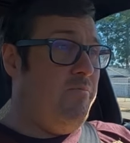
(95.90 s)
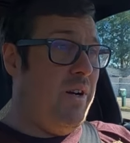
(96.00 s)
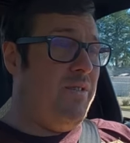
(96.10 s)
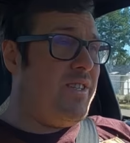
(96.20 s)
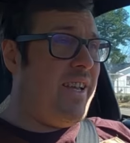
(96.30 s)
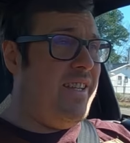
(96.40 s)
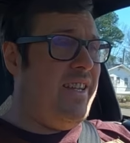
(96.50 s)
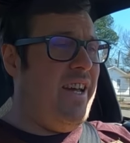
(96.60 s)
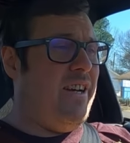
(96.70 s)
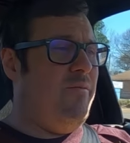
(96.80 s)
But it looks like it
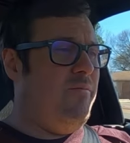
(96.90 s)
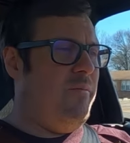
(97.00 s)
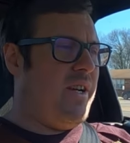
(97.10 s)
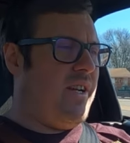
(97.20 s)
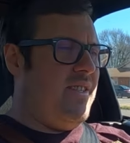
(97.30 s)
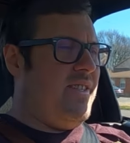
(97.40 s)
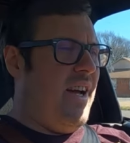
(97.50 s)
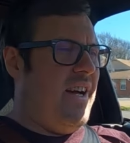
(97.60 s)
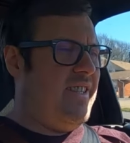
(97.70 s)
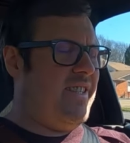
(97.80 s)
did because
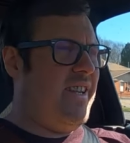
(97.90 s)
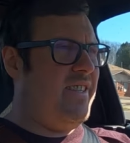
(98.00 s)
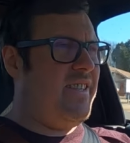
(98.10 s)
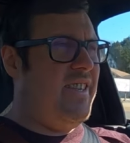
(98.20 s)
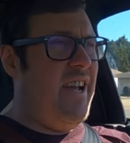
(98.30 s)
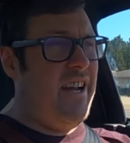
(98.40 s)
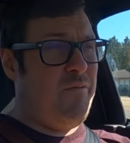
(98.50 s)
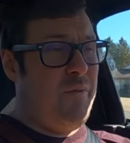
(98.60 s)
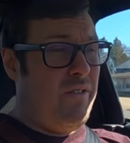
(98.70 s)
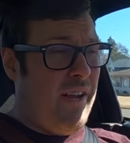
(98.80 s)
since then
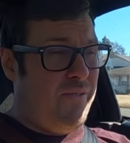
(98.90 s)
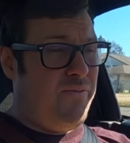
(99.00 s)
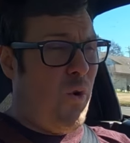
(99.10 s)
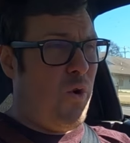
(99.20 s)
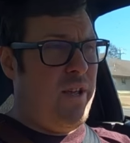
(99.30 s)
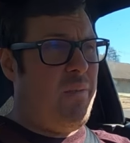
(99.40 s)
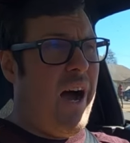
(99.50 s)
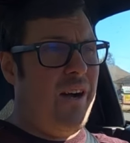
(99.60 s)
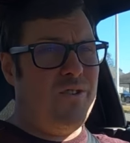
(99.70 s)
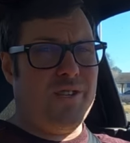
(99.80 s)
I've put like 40
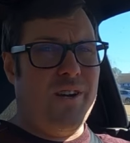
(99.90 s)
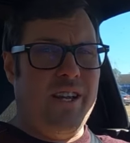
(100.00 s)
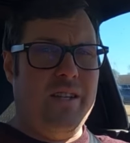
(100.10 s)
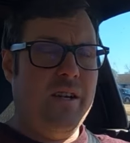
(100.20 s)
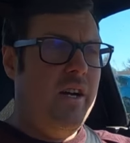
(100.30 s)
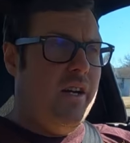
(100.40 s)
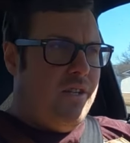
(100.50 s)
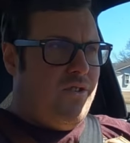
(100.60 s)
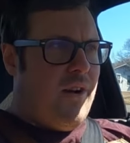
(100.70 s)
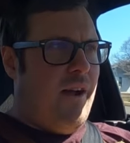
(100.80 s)
miles on it,
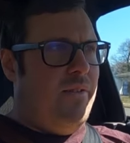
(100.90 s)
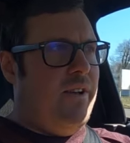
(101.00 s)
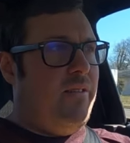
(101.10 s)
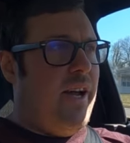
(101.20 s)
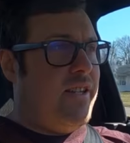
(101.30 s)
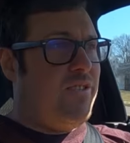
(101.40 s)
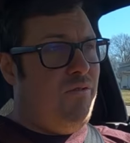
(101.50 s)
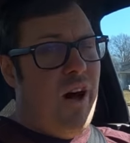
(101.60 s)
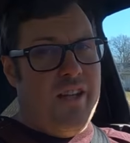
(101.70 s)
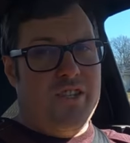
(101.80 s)
driving it like to
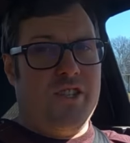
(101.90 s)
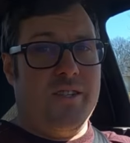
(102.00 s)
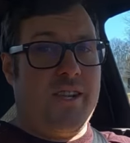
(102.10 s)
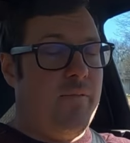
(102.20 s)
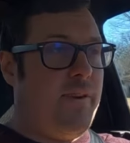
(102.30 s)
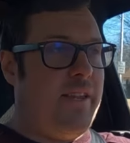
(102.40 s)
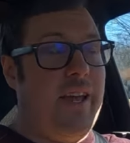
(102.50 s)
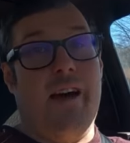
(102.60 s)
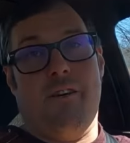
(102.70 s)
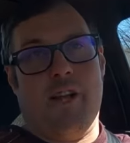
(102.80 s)
lunch and stuff like
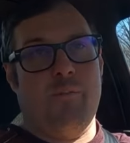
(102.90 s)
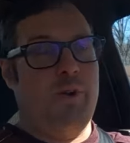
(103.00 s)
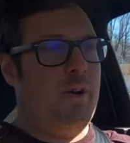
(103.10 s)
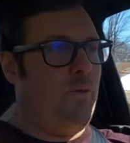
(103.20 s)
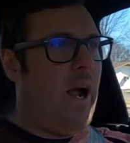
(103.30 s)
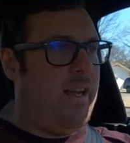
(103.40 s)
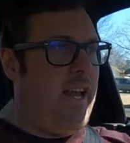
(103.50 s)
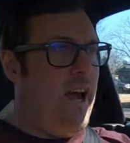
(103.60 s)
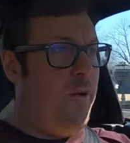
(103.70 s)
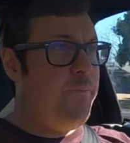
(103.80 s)
that, like I'm doing right
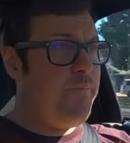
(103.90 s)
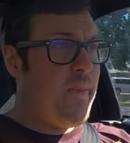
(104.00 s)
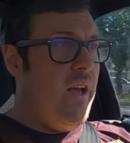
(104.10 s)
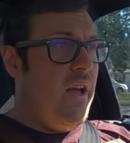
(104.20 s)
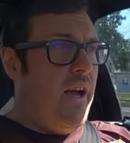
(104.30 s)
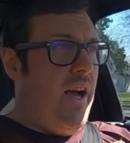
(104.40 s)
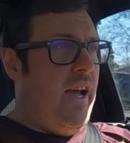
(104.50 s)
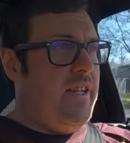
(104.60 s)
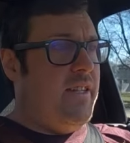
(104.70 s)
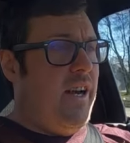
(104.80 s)
now.
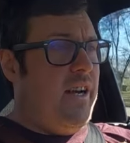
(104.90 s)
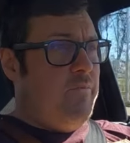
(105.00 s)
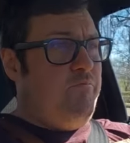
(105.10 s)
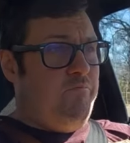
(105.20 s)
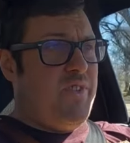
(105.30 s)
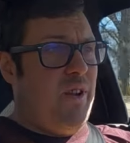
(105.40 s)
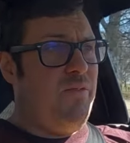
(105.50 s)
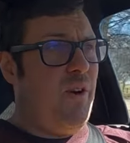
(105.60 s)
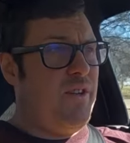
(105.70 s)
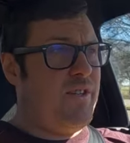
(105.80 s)
And so
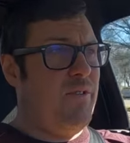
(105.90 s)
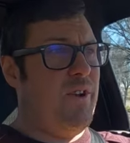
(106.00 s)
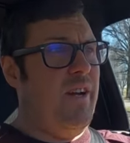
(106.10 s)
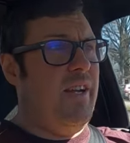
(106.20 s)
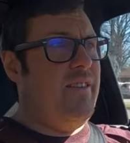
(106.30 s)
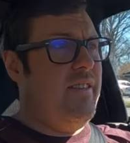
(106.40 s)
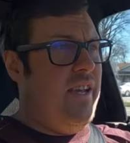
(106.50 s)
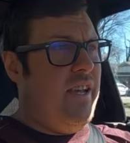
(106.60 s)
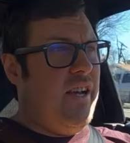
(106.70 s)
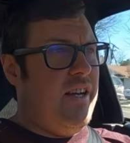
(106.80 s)
far so good.
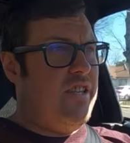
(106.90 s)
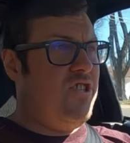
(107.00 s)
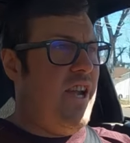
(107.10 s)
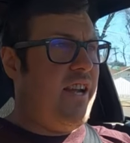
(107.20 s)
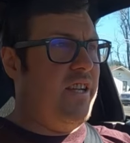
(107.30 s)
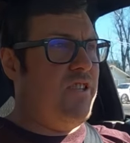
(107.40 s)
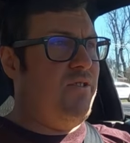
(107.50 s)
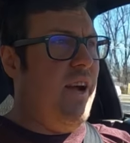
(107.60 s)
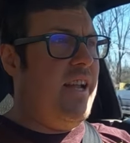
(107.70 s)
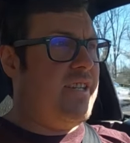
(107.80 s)
The check engine
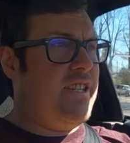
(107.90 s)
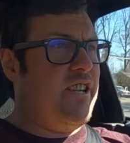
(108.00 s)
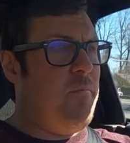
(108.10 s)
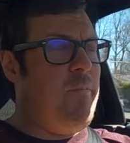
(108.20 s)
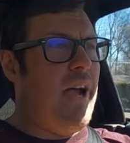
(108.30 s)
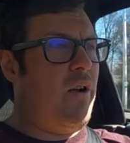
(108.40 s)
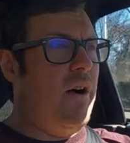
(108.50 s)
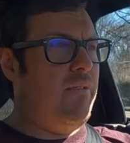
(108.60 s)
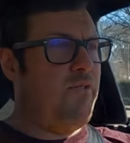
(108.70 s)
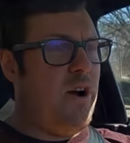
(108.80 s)
light hasn't come back
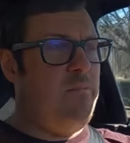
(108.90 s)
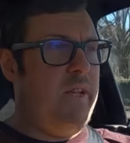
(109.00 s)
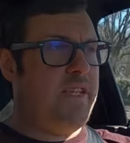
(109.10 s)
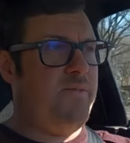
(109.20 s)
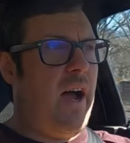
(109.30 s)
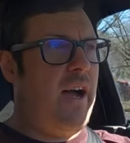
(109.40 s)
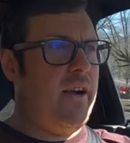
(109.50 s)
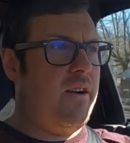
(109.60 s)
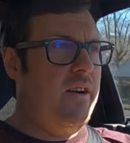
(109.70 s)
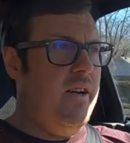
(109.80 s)
on for a
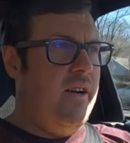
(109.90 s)
misfire.